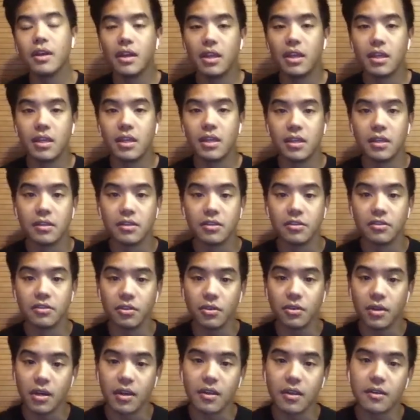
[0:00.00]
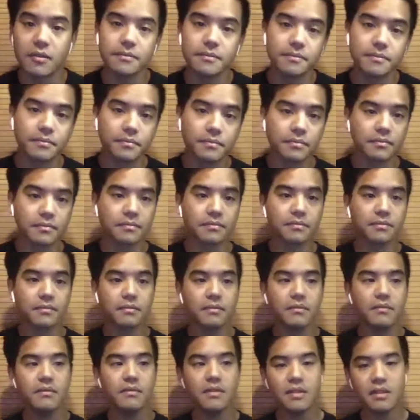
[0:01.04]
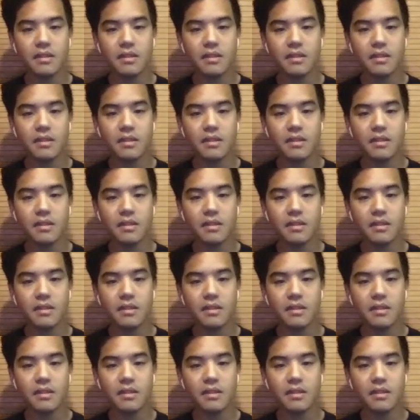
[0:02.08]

in New York. Oh,